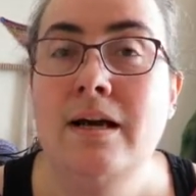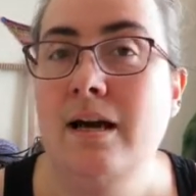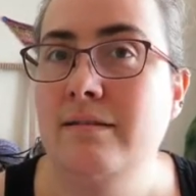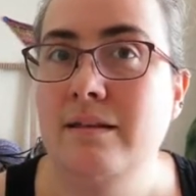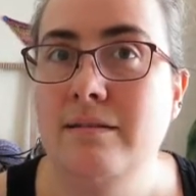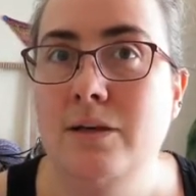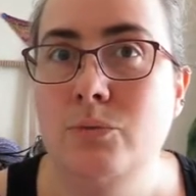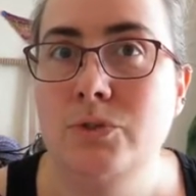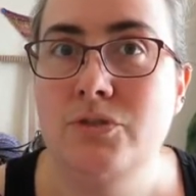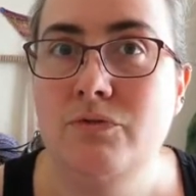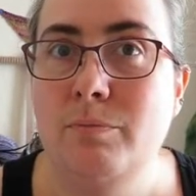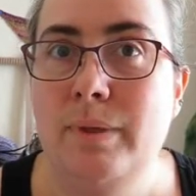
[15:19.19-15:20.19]
I think there would
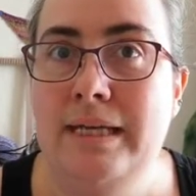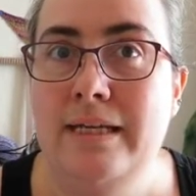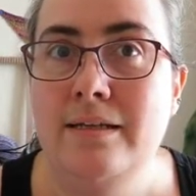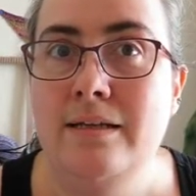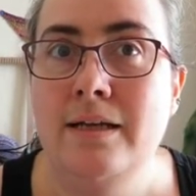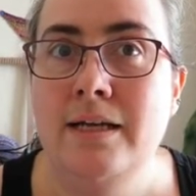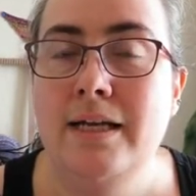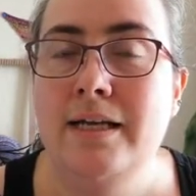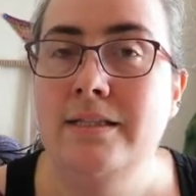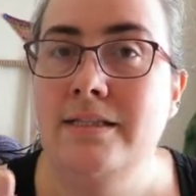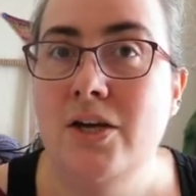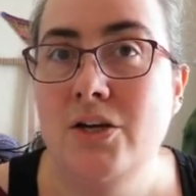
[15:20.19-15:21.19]
have been
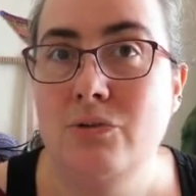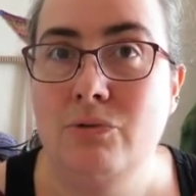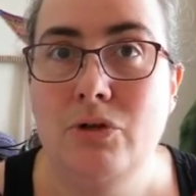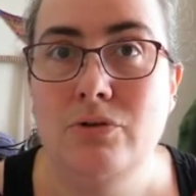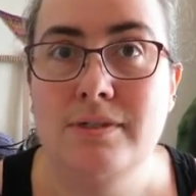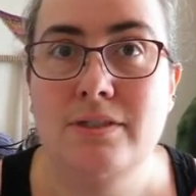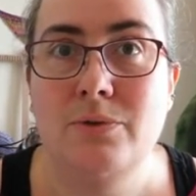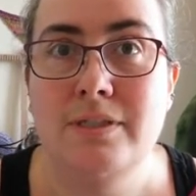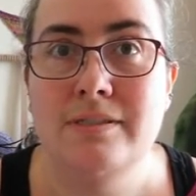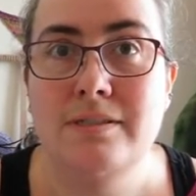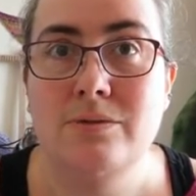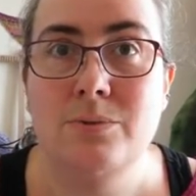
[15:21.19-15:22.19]
internal
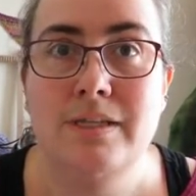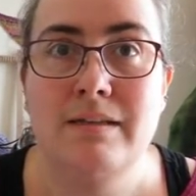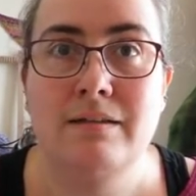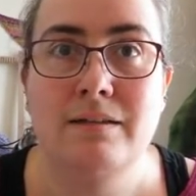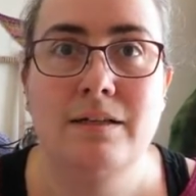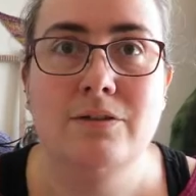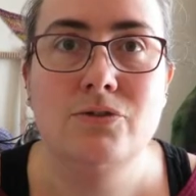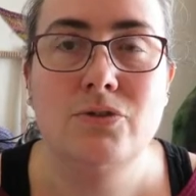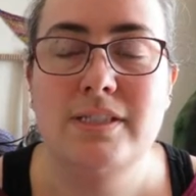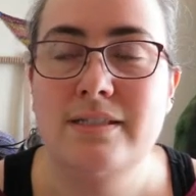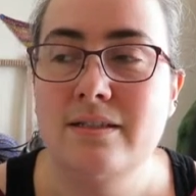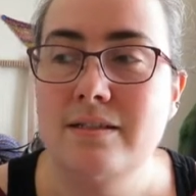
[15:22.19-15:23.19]
consequences within the
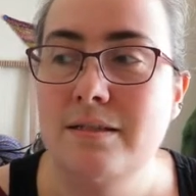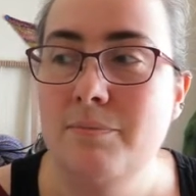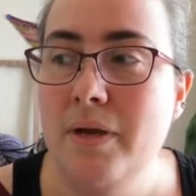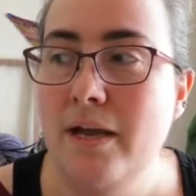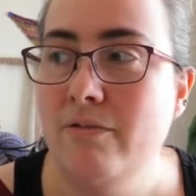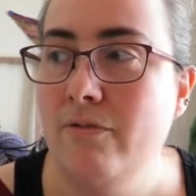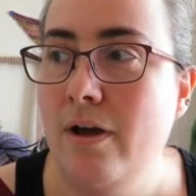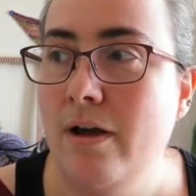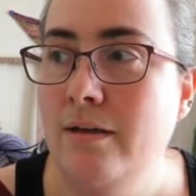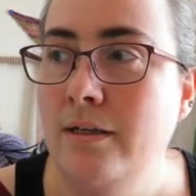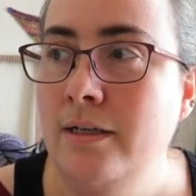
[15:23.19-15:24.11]
country. So it's a bit of a